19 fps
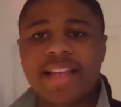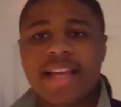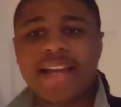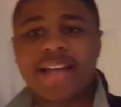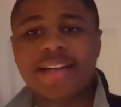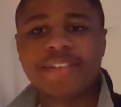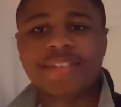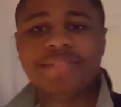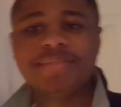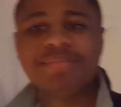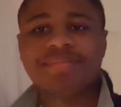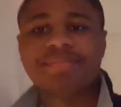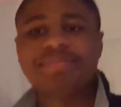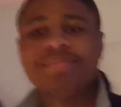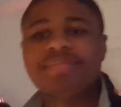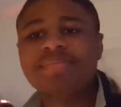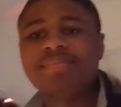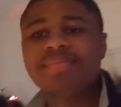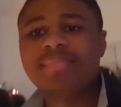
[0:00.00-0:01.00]
Now,
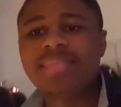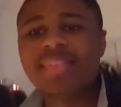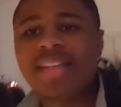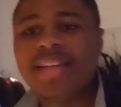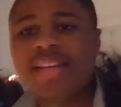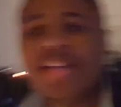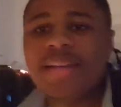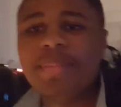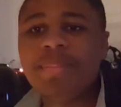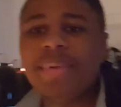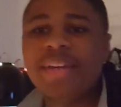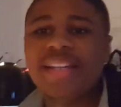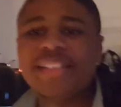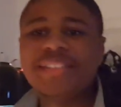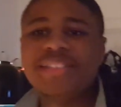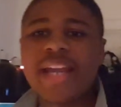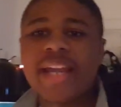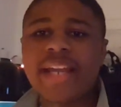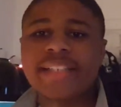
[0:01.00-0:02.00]

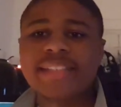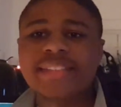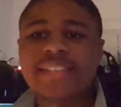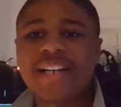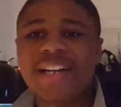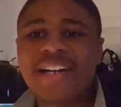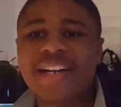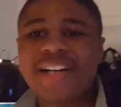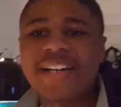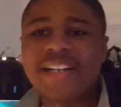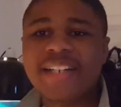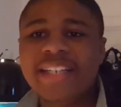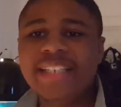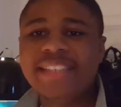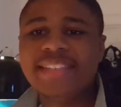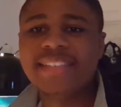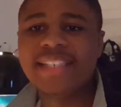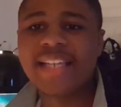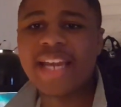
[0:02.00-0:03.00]
bearded dragons are
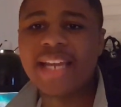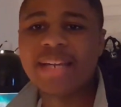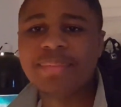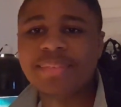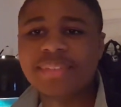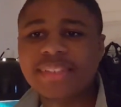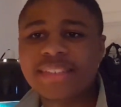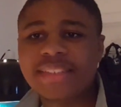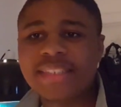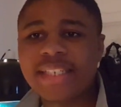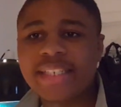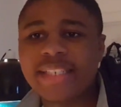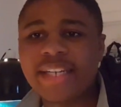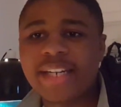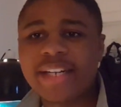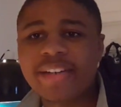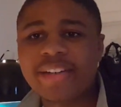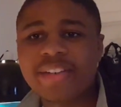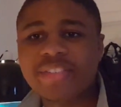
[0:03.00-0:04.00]
easy animals to take
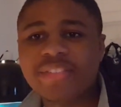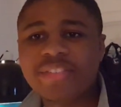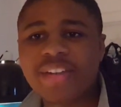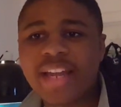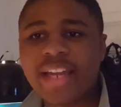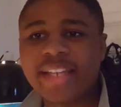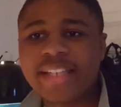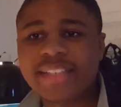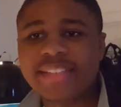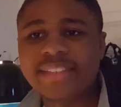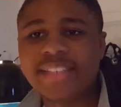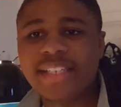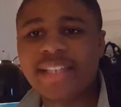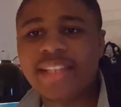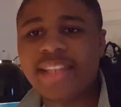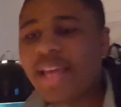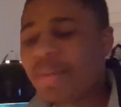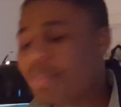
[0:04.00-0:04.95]
care of, I can tell you